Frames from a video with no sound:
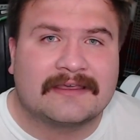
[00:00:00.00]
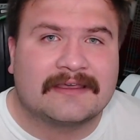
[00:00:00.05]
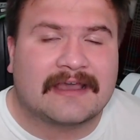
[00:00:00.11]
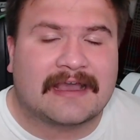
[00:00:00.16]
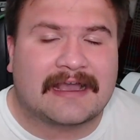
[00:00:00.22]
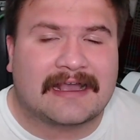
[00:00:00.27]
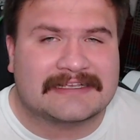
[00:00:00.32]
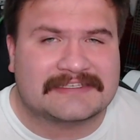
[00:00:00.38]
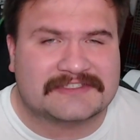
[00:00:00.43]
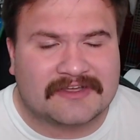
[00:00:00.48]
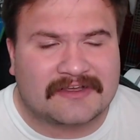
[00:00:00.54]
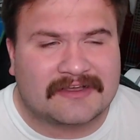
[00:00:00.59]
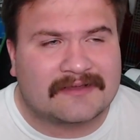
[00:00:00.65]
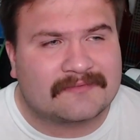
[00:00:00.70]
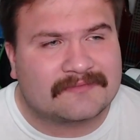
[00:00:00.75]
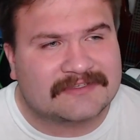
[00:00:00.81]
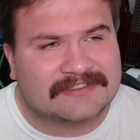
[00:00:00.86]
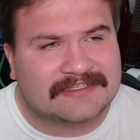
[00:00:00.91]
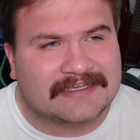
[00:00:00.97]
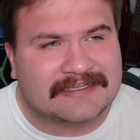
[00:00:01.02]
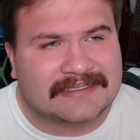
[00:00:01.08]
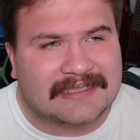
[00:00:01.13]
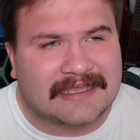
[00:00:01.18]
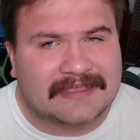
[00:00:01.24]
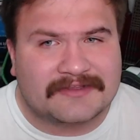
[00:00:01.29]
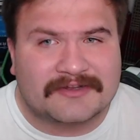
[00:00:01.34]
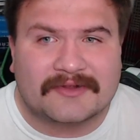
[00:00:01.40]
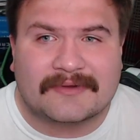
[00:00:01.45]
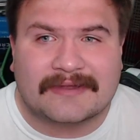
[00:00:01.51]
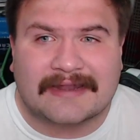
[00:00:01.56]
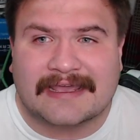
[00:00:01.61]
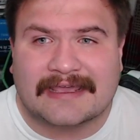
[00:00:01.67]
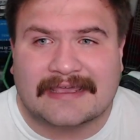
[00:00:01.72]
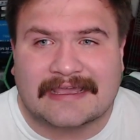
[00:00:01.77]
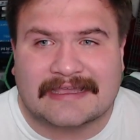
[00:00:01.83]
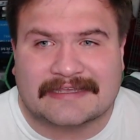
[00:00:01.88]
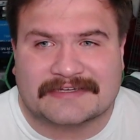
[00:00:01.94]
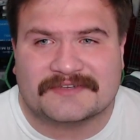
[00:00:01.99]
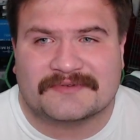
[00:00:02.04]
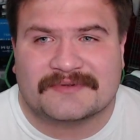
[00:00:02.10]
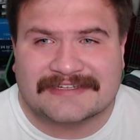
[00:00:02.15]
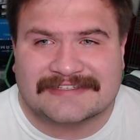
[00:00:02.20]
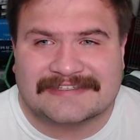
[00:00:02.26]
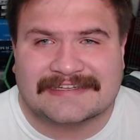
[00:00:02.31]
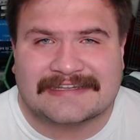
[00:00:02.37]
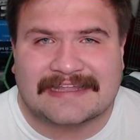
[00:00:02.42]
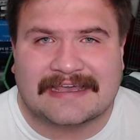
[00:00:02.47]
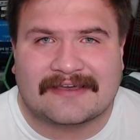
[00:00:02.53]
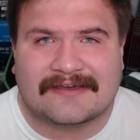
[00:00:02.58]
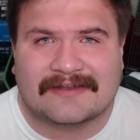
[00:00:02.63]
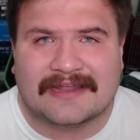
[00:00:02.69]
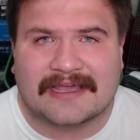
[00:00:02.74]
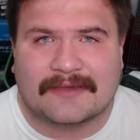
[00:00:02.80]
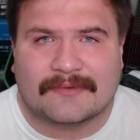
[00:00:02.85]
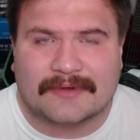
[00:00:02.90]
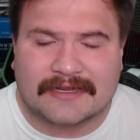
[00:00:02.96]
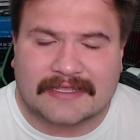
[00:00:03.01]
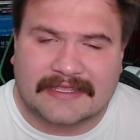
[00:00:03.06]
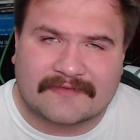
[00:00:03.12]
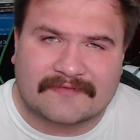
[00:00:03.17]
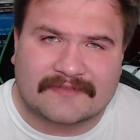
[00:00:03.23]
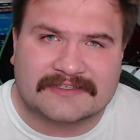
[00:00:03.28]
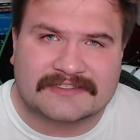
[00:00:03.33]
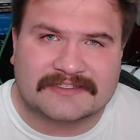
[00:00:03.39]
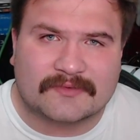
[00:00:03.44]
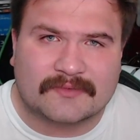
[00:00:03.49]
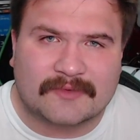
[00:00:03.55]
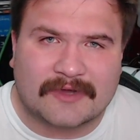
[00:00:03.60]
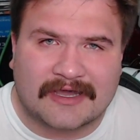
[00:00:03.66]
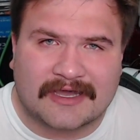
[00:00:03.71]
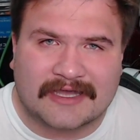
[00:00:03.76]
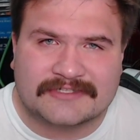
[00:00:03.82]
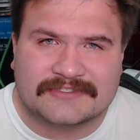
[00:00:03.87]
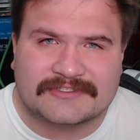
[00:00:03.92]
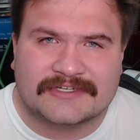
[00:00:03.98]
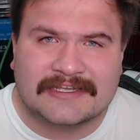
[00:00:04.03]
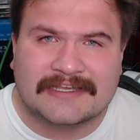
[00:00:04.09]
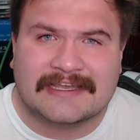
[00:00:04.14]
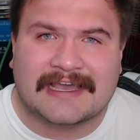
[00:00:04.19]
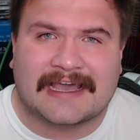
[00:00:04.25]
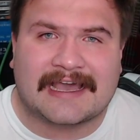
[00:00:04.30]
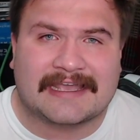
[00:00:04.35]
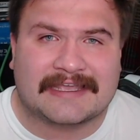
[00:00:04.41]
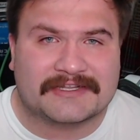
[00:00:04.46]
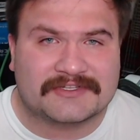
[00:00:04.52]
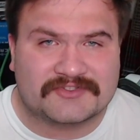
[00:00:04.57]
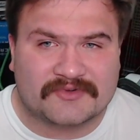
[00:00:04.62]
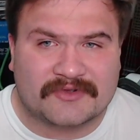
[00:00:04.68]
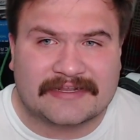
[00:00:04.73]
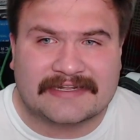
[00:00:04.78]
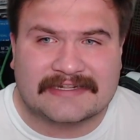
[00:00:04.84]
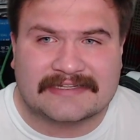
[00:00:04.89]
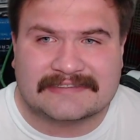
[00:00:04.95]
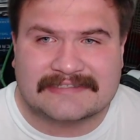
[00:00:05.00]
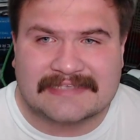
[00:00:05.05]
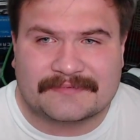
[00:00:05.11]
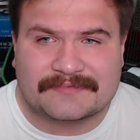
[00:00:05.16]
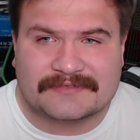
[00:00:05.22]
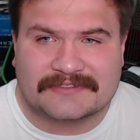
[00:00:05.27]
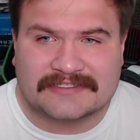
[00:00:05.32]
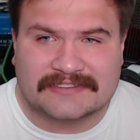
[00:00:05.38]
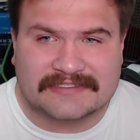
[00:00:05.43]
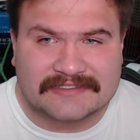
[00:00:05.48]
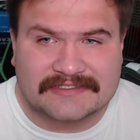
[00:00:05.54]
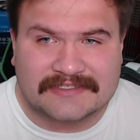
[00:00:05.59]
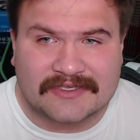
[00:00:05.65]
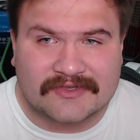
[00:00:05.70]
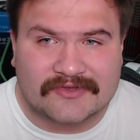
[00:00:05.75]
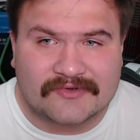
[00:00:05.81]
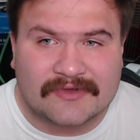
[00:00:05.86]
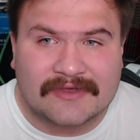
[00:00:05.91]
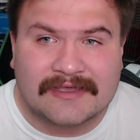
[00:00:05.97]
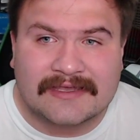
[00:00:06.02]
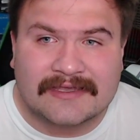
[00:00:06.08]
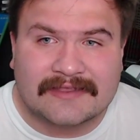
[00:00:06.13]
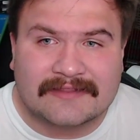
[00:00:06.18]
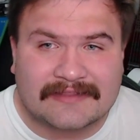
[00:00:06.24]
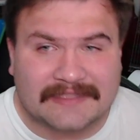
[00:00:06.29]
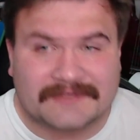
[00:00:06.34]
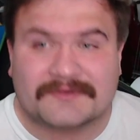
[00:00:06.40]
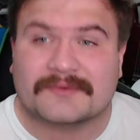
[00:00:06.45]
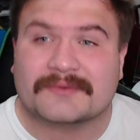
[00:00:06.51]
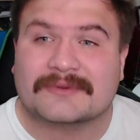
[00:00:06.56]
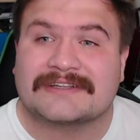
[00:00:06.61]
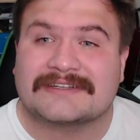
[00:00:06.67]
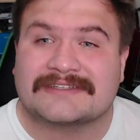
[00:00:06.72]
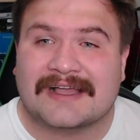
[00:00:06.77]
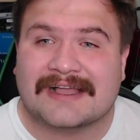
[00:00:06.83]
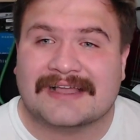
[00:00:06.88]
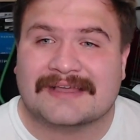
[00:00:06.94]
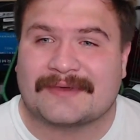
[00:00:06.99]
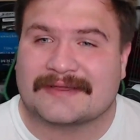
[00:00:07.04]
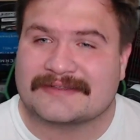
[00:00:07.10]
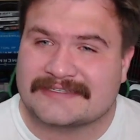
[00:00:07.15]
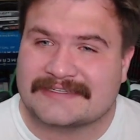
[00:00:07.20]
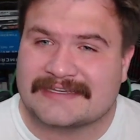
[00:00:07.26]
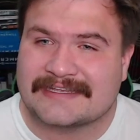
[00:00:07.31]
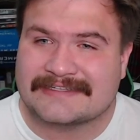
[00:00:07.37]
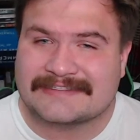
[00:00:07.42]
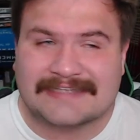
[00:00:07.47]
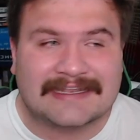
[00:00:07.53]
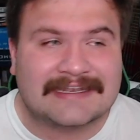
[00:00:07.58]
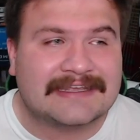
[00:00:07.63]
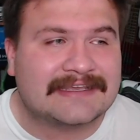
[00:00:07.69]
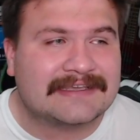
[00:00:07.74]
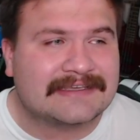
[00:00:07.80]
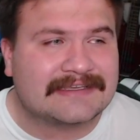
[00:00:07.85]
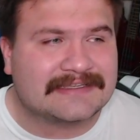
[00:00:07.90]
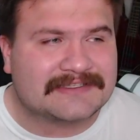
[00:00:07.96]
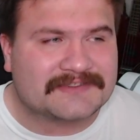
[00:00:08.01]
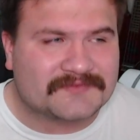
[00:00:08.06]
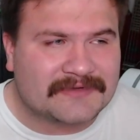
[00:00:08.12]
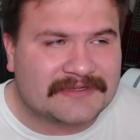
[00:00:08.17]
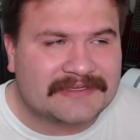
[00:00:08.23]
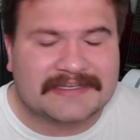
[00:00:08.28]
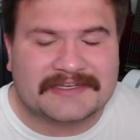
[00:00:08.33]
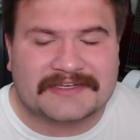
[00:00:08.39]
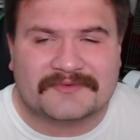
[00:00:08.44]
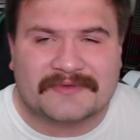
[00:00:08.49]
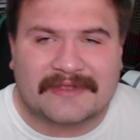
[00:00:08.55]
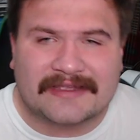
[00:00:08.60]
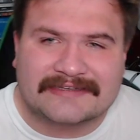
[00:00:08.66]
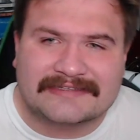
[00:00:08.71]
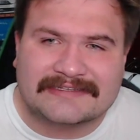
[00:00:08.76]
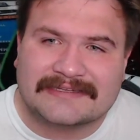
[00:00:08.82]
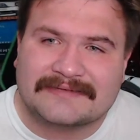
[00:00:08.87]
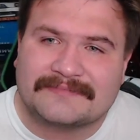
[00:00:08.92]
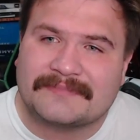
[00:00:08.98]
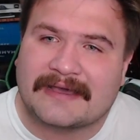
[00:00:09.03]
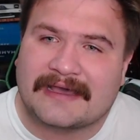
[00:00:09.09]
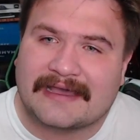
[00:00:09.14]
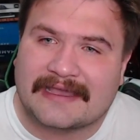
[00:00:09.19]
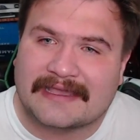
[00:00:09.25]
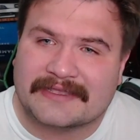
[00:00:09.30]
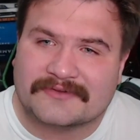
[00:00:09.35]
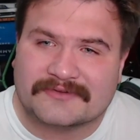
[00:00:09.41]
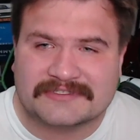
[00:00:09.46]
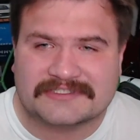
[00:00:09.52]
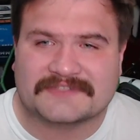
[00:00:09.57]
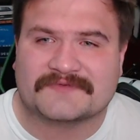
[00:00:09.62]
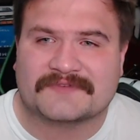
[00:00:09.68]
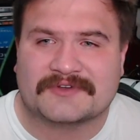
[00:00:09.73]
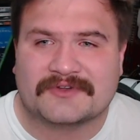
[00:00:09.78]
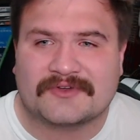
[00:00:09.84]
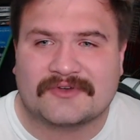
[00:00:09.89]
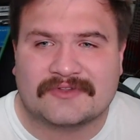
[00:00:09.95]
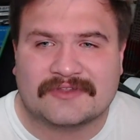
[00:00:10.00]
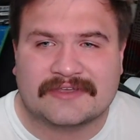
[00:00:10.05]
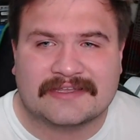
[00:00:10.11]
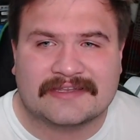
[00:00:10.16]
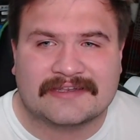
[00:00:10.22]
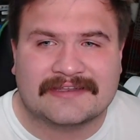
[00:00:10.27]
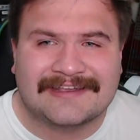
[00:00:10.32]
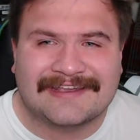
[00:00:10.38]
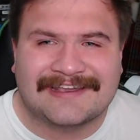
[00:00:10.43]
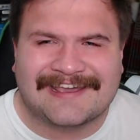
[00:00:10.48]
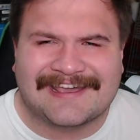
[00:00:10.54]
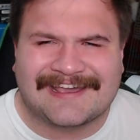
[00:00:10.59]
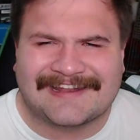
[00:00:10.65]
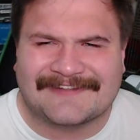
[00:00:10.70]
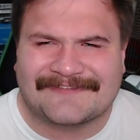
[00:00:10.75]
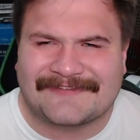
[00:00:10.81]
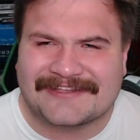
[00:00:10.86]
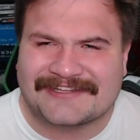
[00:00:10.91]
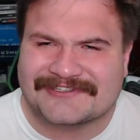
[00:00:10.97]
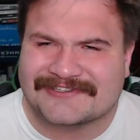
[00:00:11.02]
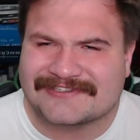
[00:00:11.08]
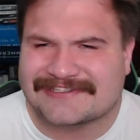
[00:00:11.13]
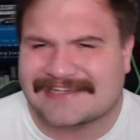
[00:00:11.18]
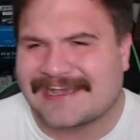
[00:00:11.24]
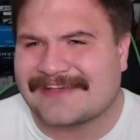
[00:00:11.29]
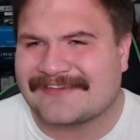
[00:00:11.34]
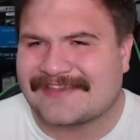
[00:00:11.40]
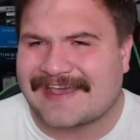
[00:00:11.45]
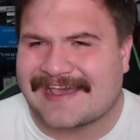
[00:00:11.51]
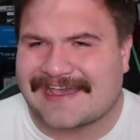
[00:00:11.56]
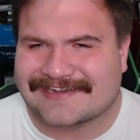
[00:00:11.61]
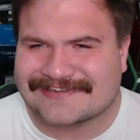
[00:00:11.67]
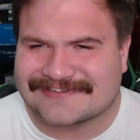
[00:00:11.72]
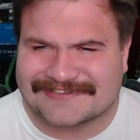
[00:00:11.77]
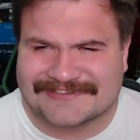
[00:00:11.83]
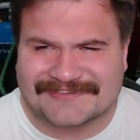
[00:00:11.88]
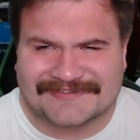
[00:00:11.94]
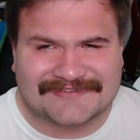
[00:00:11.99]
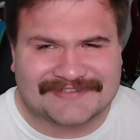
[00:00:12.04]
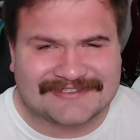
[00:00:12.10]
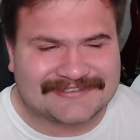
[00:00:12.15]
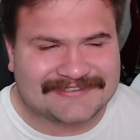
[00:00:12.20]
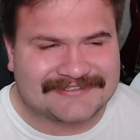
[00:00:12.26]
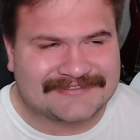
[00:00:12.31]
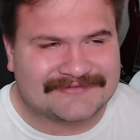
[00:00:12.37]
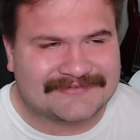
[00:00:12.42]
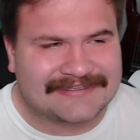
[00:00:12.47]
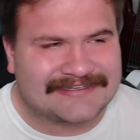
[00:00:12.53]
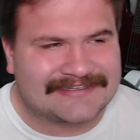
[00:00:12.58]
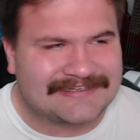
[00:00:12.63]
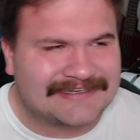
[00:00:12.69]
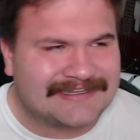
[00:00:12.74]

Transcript: I saw and was like, you know what? I actually want to sit down. I want to give this a watch. I enjoyed Inception, so that's what we're going to talk about today. Tenet. It's written and directed by Christopher Nolan, and it features. I have the actors over here written.